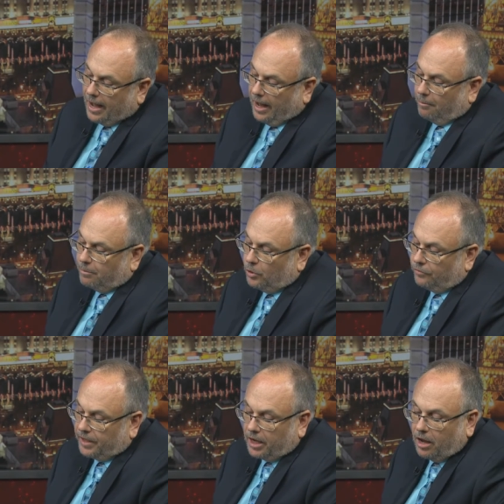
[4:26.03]
Uh,
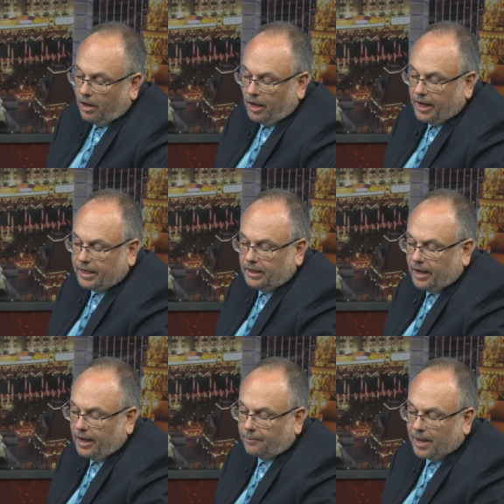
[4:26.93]
moving on,
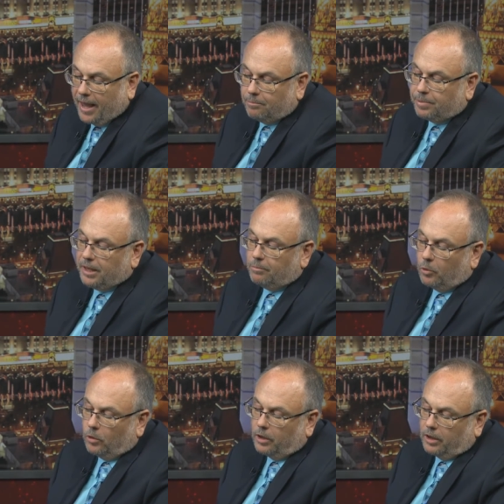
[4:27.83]
uh, M P
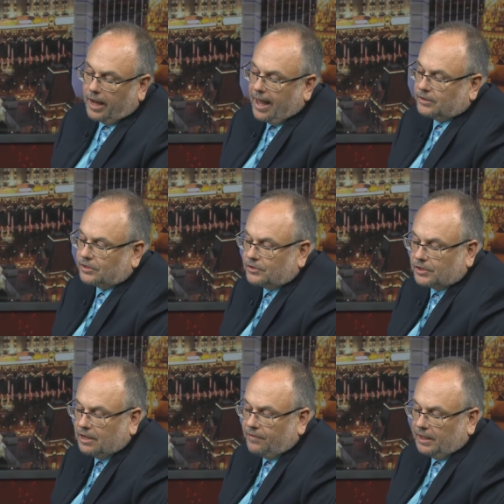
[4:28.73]
Moore asked this,
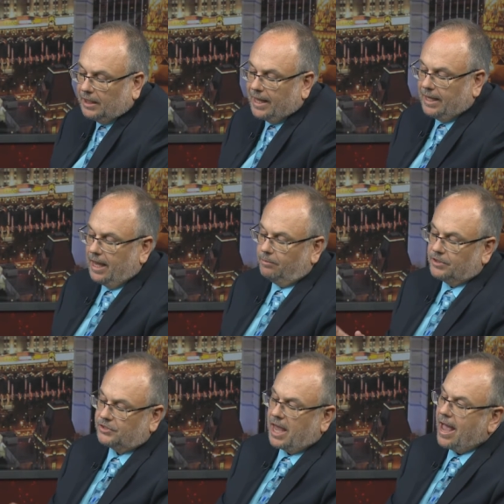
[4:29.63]
given the late-game
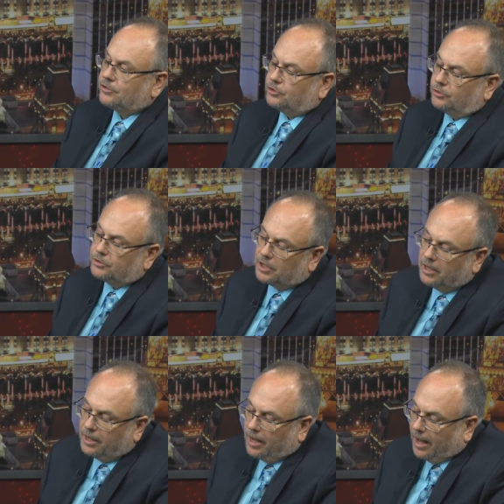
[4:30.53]
disasters
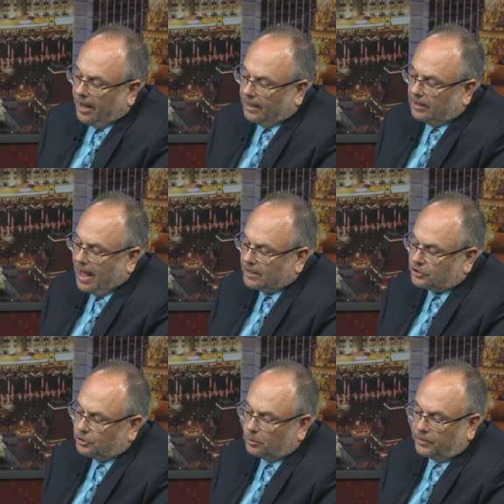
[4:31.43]
uh,
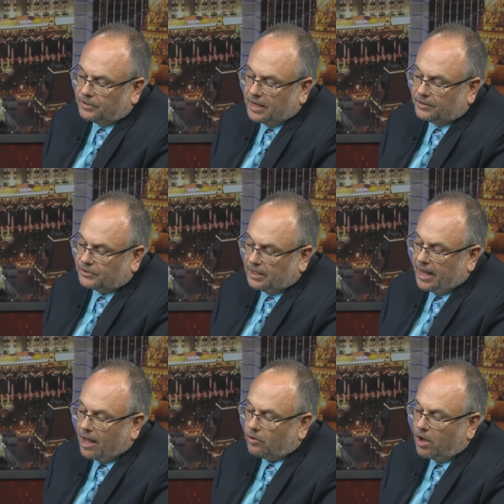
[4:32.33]
last year with Tennessee,
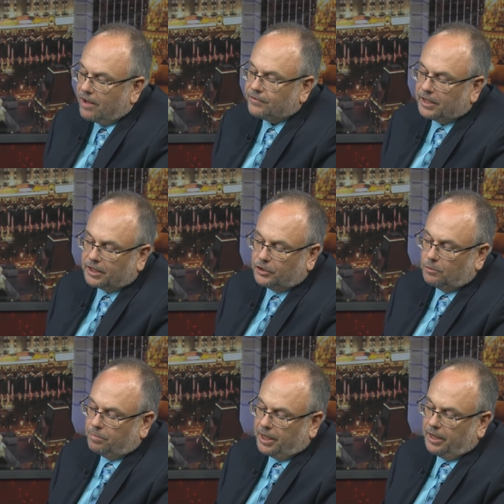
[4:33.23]
how confident can you
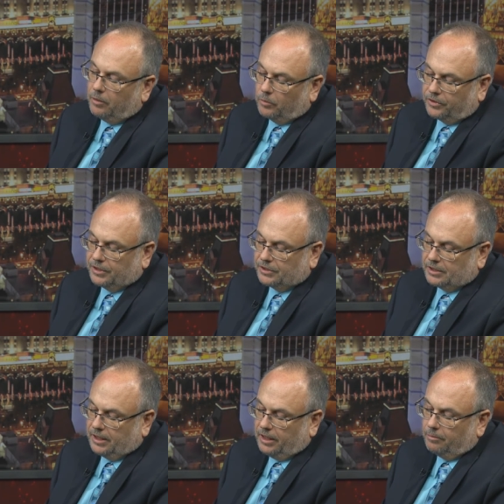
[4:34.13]
be with this
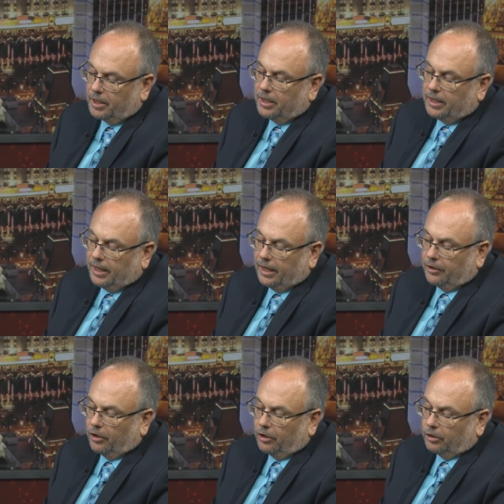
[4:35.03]
team
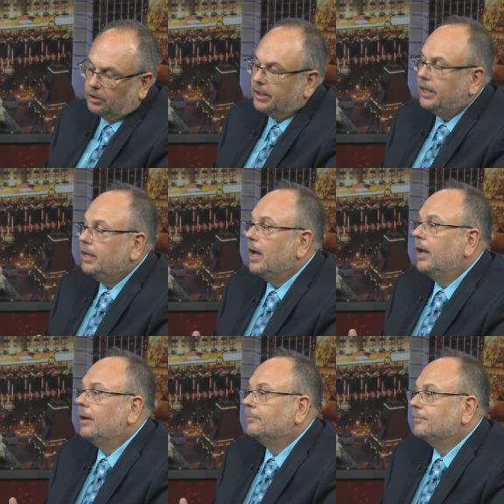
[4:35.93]
in early
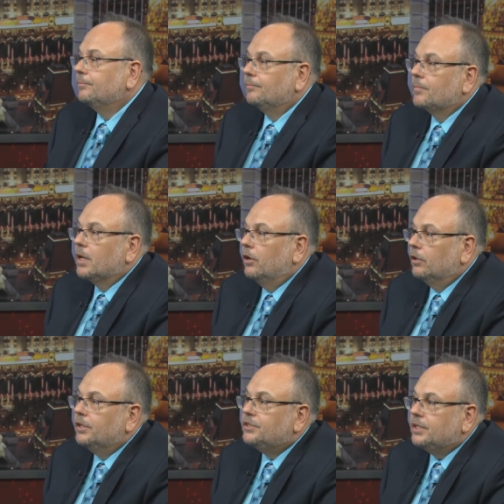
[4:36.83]
uh,
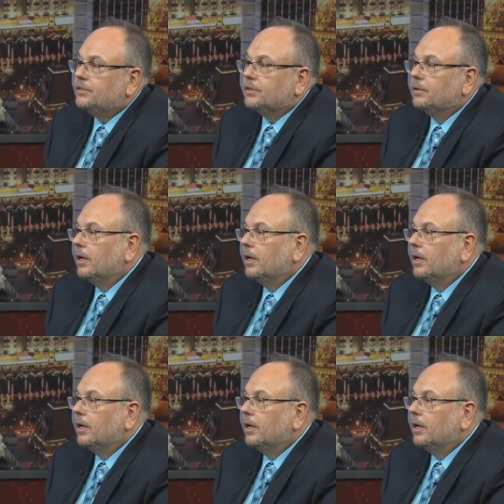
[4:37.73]
early season?